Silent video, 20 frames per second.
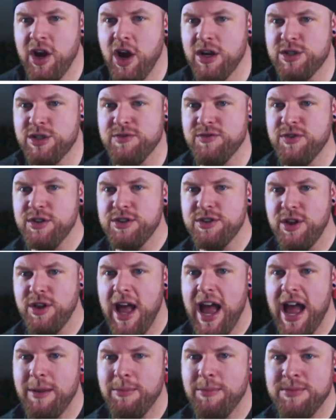
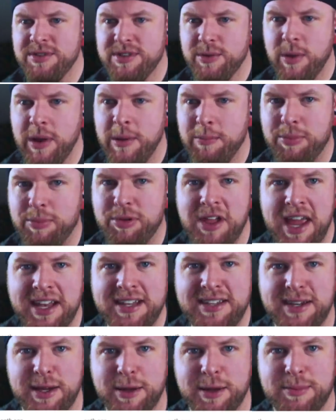controversial albums that went
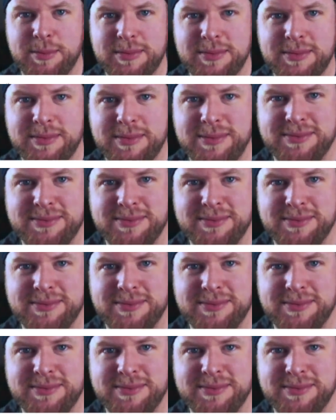platinum.